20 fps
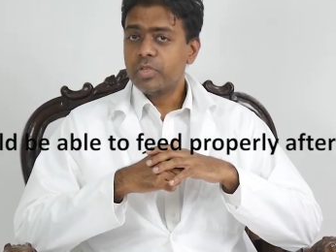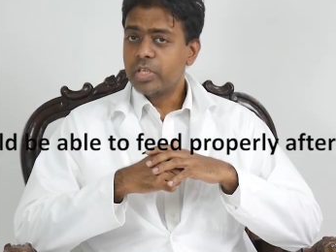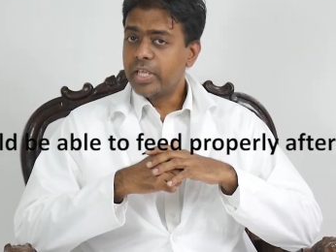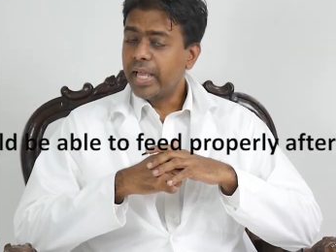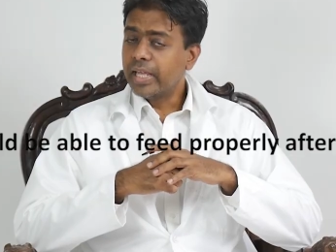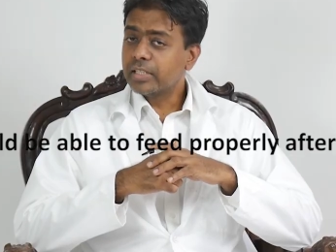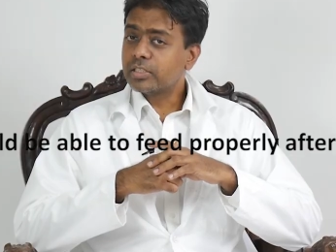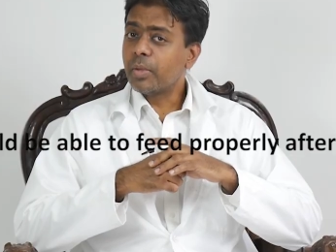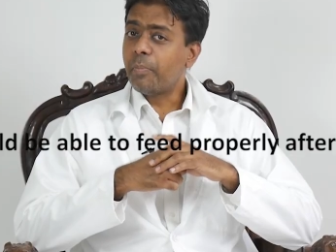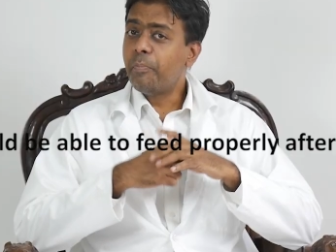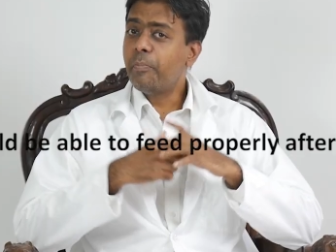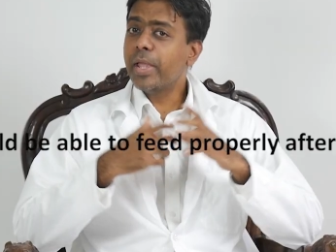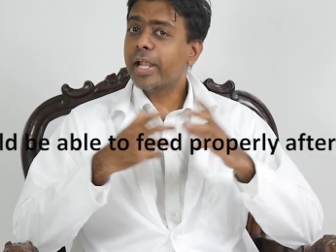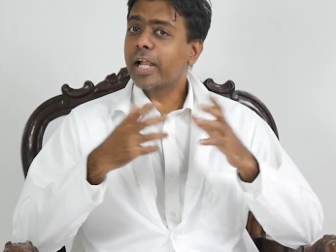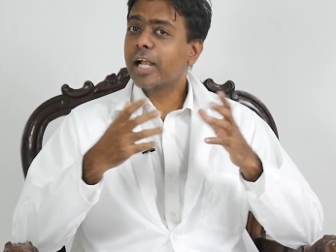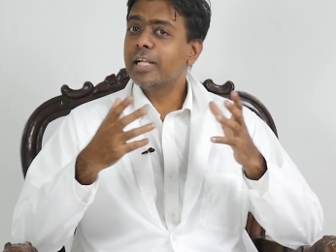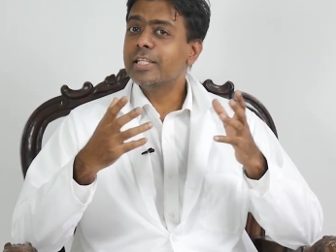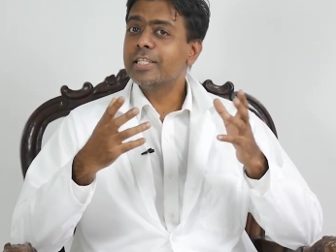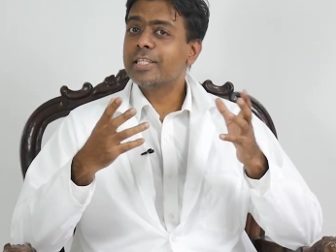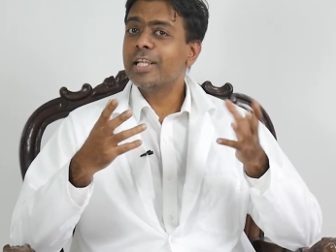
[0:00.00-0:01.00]
Yes, a
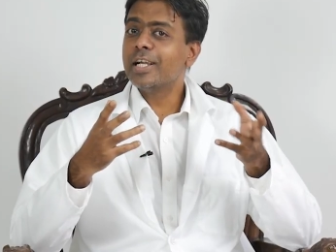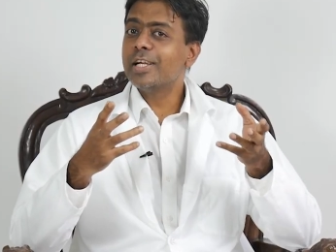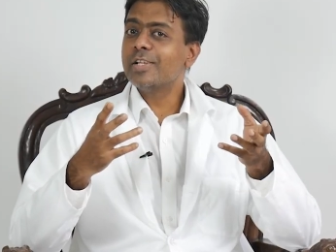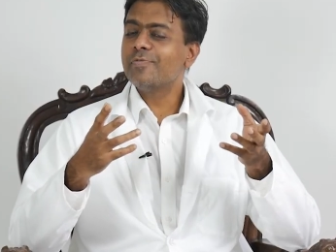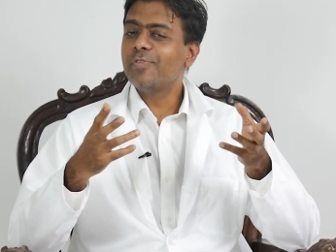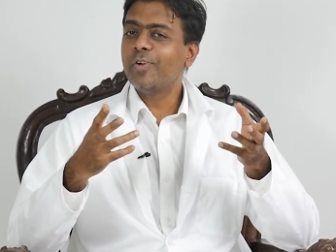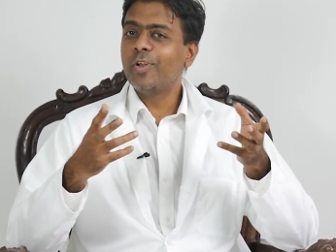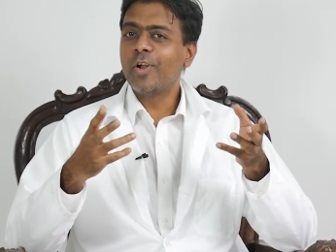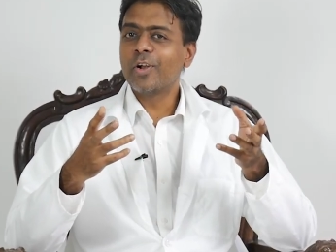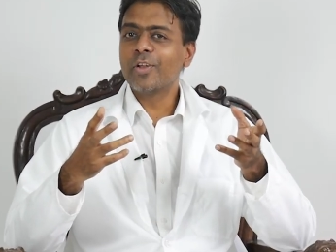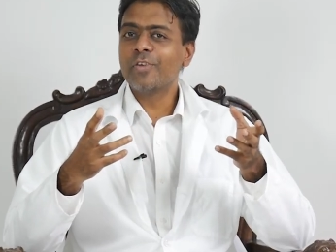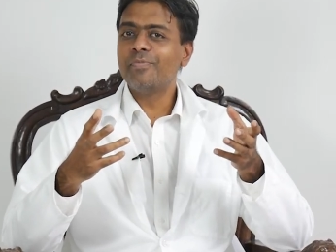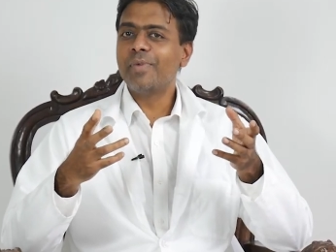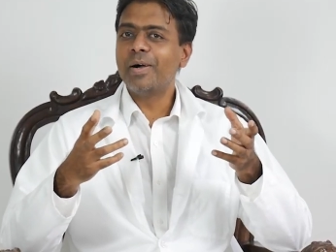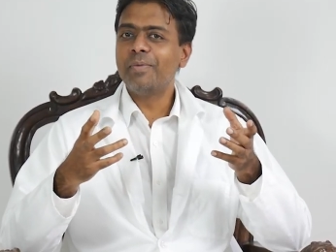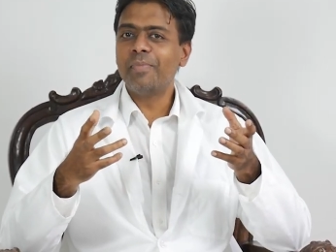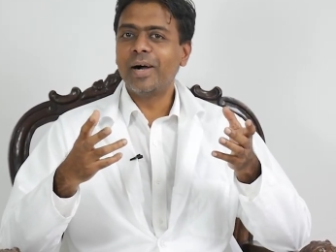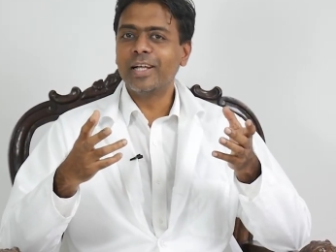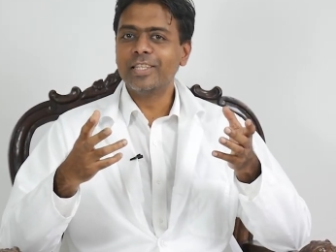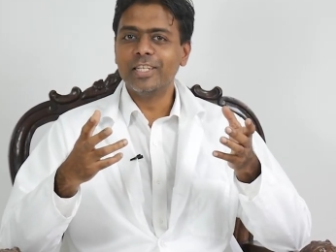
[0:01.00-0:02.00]
big concern for a lot of
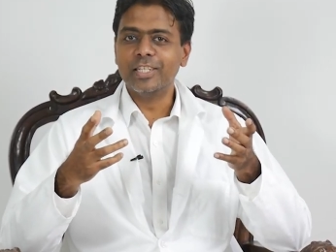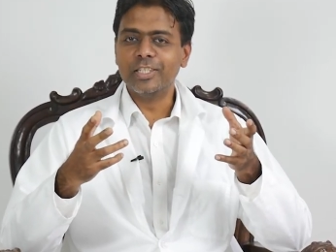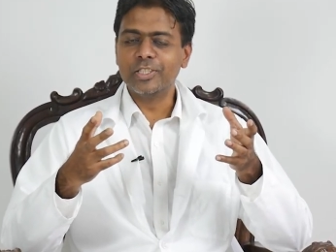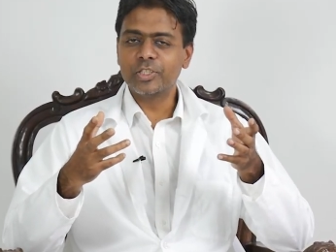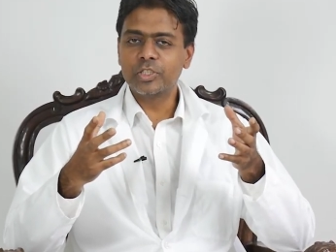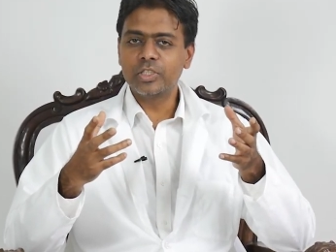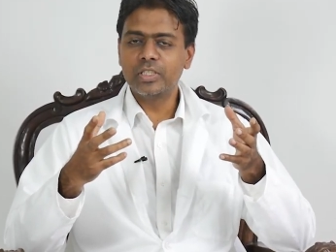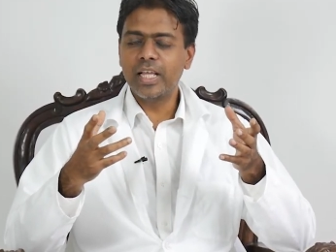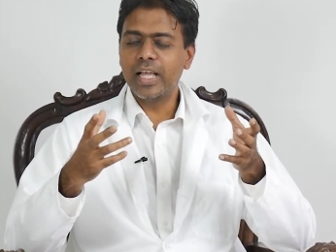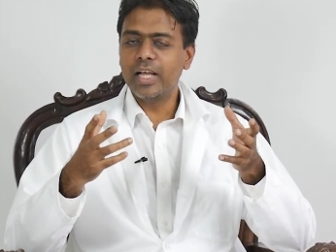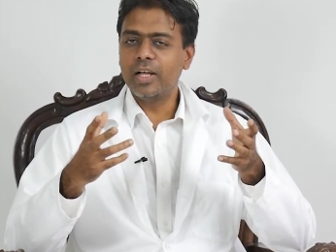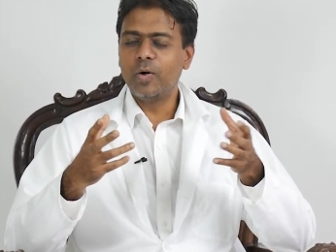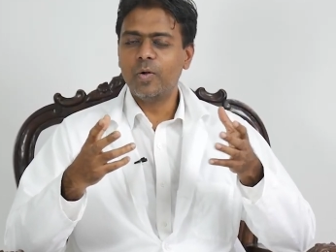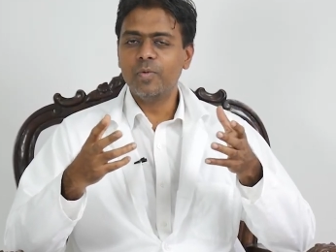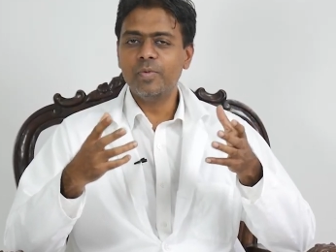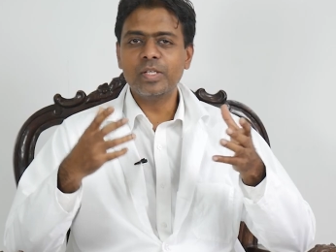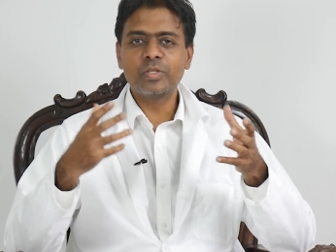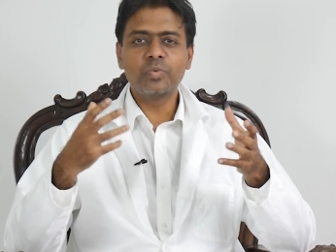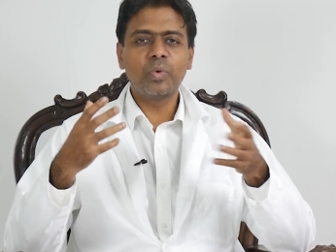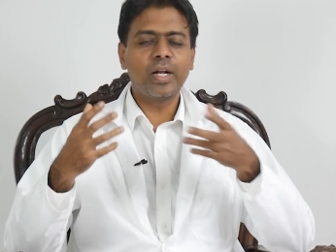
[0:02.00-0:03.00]
my mothers. They are
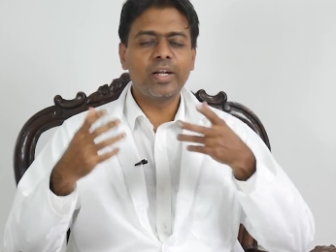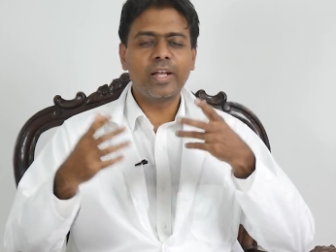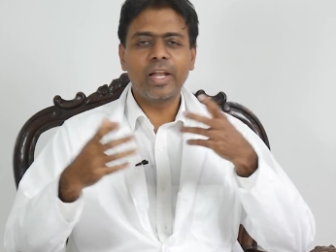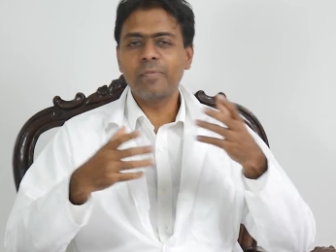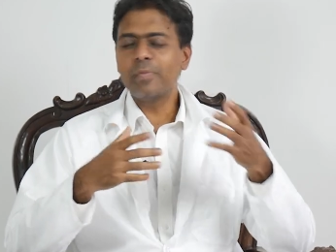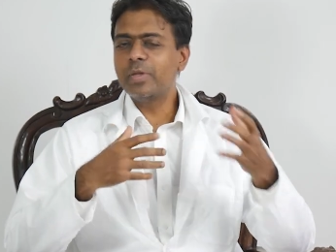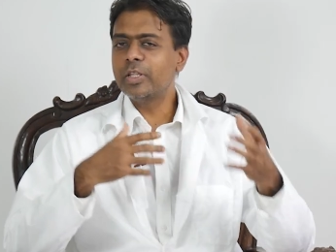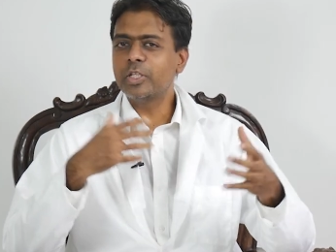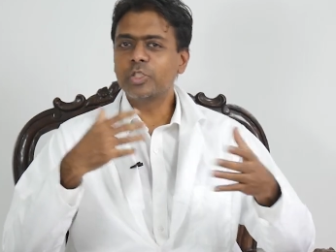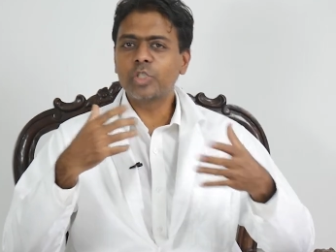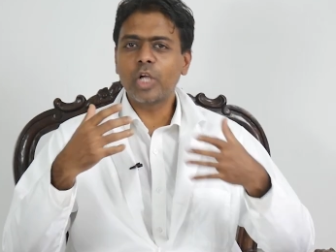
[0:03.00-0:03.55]
always wondering, will the